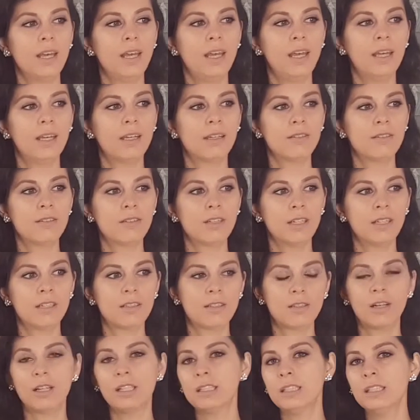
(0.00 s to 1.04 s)
And
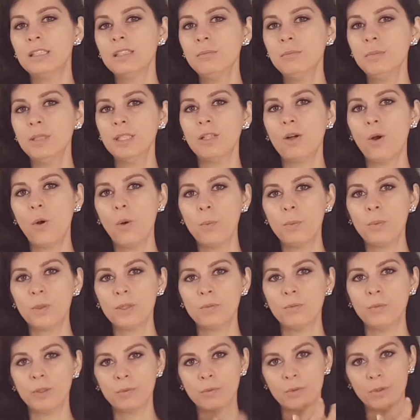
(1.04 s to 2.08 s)
it's a little bit
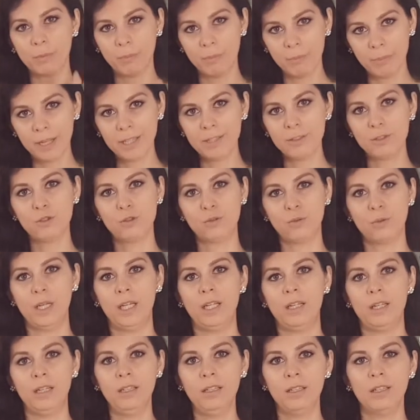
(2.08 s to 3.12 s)
open when we're
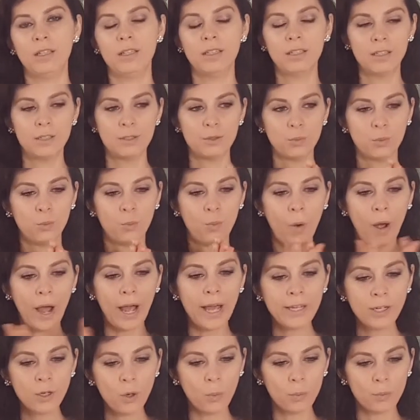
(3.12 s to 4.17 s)
menstruating, and it's
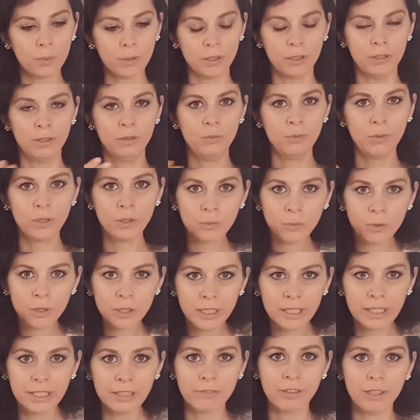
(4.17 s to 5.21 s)
wide open when we're
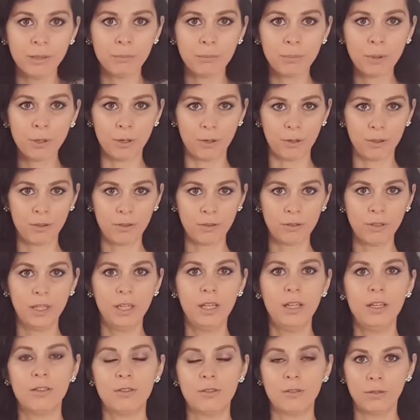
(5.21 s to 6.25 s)
giving birth.
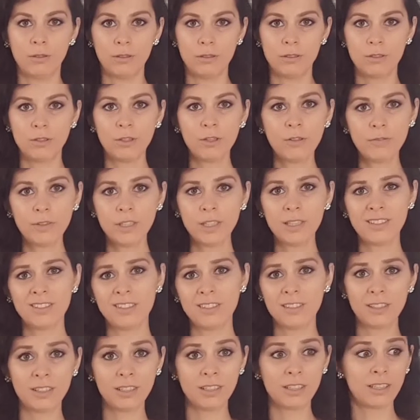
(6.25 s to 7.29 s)
So the cervix
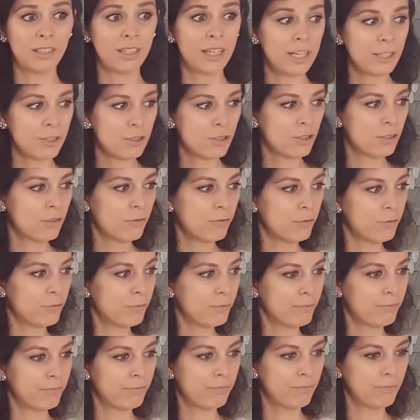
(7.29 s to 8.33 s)
is the connection
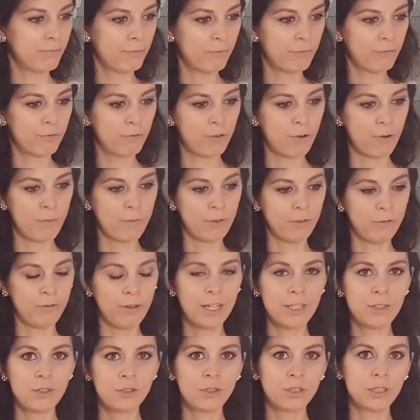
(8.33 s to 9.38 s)
from the
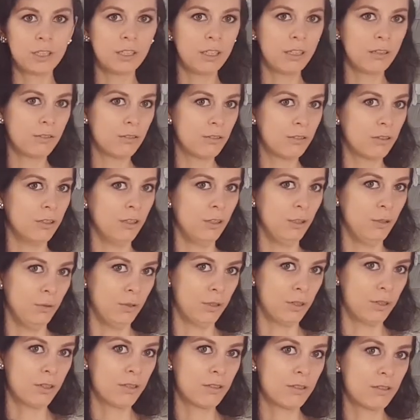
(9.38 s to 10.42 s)
vaginal canal to the
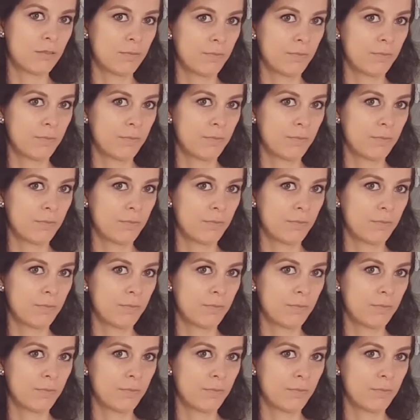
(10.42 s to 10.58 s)
uterus.